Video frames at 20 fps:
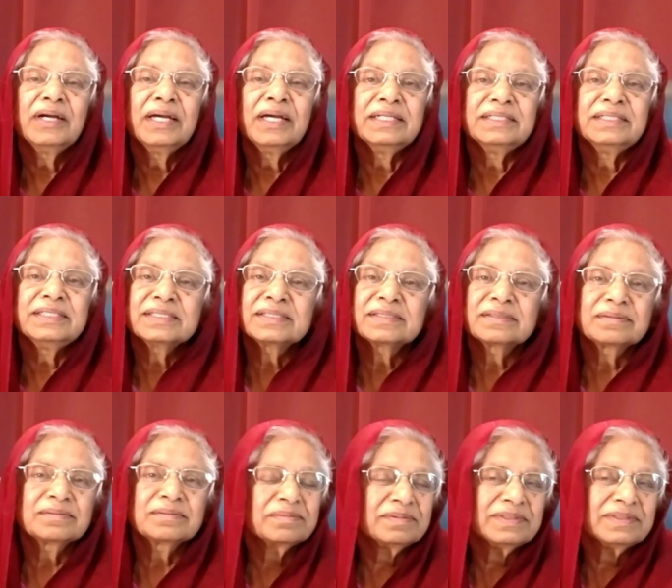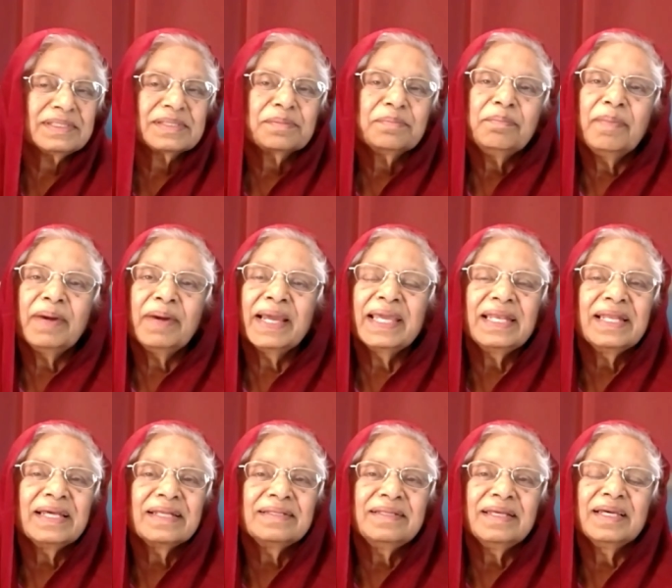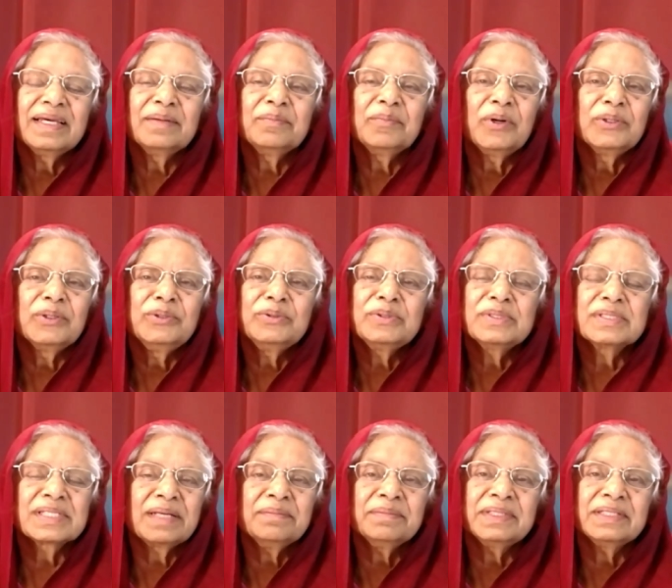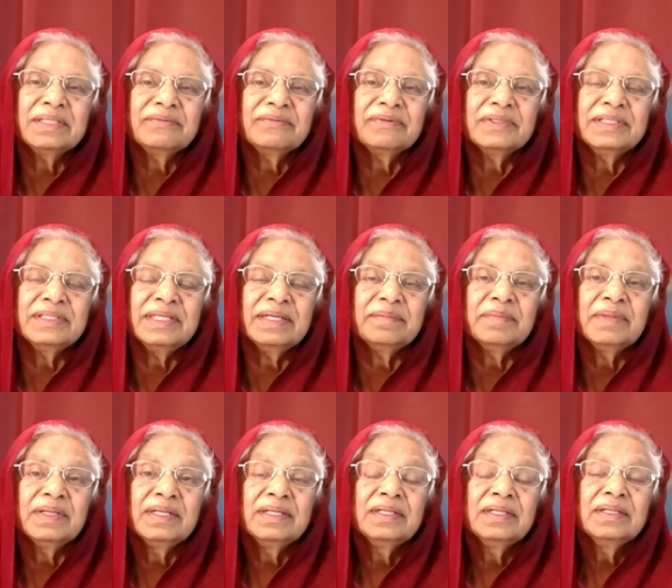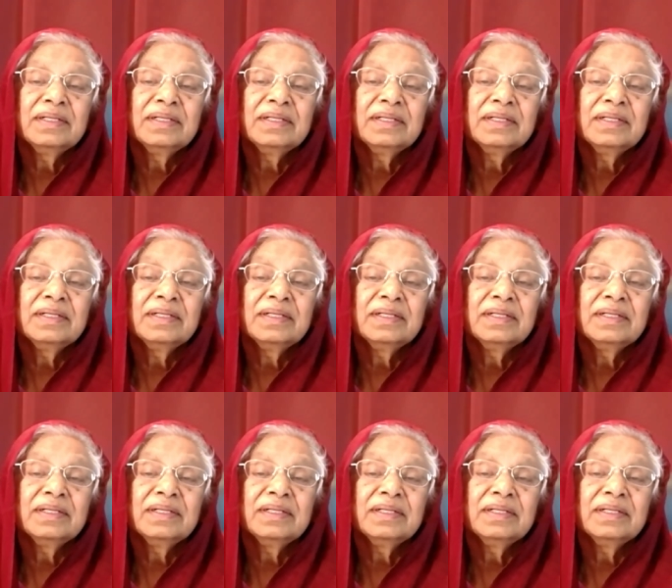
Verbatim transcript: and just smile at them or do something for them,